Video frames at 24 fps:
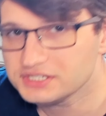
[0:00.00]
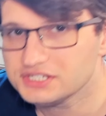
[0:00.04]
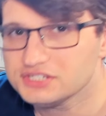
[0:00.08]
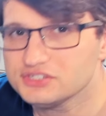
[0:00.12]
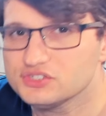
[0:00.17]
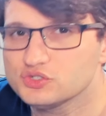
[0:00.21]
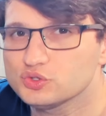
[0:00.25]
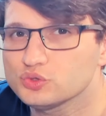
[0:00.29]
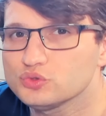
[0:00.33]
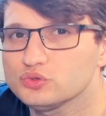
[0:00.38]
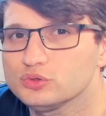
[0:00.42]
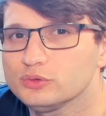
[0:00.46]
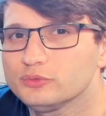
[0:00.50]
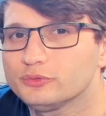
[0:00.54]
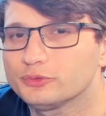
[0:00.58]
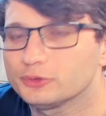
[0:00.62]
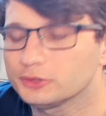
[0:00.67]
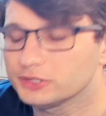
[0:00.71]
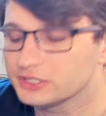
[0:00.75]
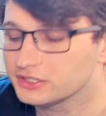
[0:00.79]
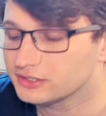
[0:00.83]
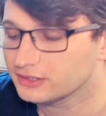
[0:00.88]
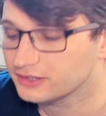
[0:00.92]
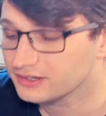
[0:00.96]
need to do
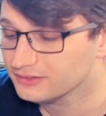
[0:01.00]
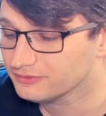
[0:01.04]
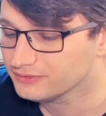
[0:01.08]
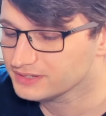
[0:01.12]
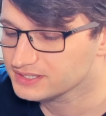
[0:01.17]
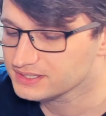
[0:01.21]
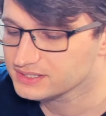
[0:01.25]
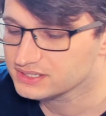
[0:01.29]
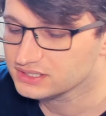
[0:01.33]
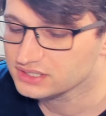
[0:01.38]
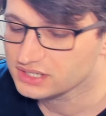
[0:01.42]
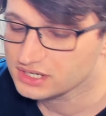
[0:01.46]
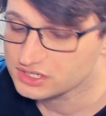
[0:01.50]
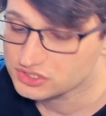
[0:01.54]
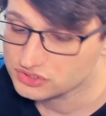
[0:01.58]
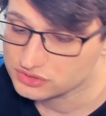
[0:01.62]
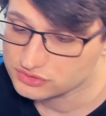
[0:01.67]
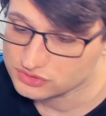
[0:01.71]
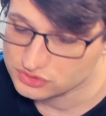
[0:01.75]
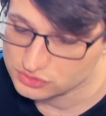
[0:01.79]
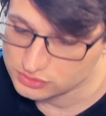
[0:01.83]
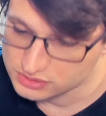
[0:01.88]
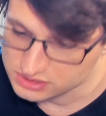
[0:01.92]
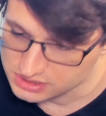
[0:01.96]
further investigation
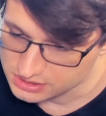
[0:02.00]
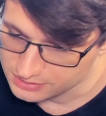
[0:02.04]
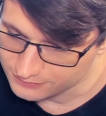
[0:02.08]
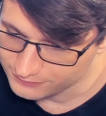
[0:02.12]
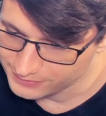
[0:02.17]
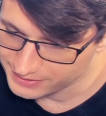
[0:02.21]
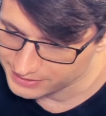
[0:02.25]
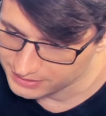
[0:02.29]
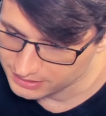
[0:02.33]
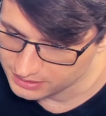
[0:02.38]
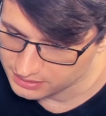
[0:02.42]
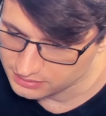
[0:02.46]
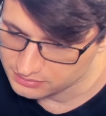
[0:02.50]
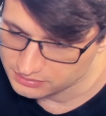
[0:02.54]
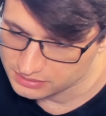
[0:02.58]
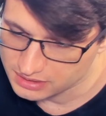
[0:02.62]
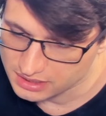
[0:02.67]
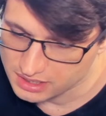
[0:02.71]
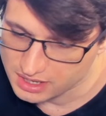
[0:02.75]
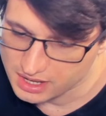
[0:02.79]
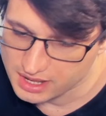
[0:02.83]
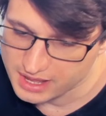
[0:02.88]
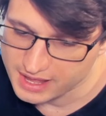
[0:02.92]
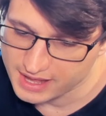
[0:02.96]
to see if I can
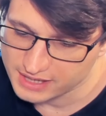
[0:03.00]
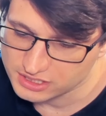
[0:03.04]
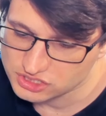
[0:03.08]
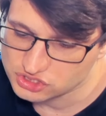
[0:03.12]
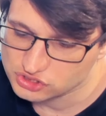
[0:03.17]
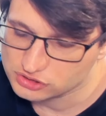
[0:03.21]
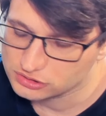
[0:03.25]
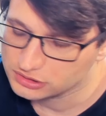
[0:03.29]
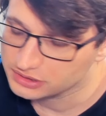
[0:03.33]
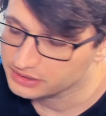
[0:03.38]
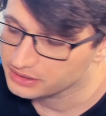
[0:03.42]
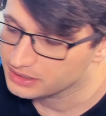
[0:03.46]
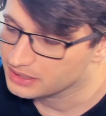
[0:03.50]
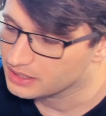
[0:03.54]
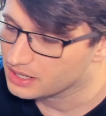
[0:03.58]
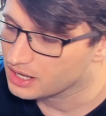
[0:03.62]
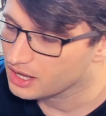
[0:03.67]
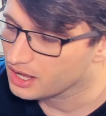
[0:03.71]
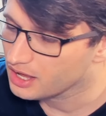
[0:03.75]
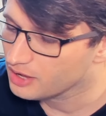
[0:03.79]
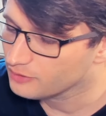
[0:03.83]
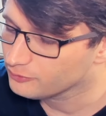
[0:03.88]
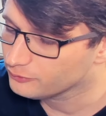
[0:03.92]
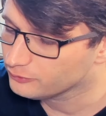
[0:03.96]
actually
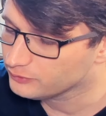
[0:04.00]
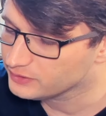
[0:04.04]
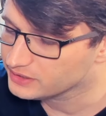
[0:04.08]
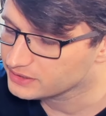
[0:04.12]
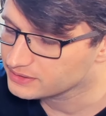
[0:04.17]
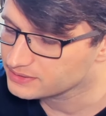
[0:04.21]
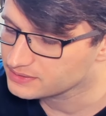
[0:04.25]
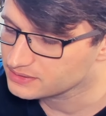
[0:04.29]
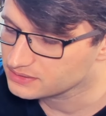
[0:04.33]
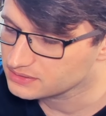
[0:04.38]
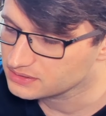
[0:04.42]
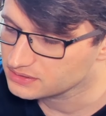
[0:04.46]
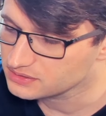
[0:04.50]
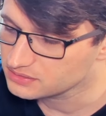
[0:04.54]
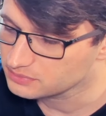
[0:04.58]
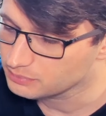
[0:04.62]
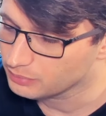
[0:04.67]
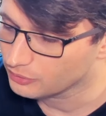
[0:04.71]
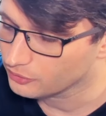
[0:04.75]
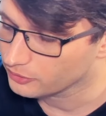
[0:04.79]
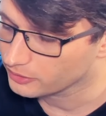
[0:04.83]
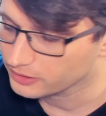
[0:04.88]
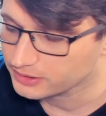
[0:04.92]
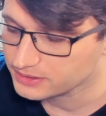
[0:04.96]
fix this
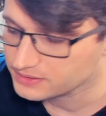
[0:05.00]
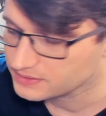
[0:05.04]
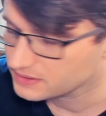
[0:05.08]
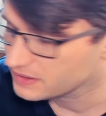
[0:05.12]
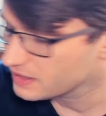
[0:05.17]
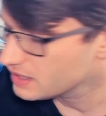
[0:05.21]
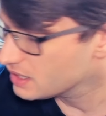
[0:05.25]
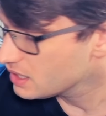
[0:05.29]
board.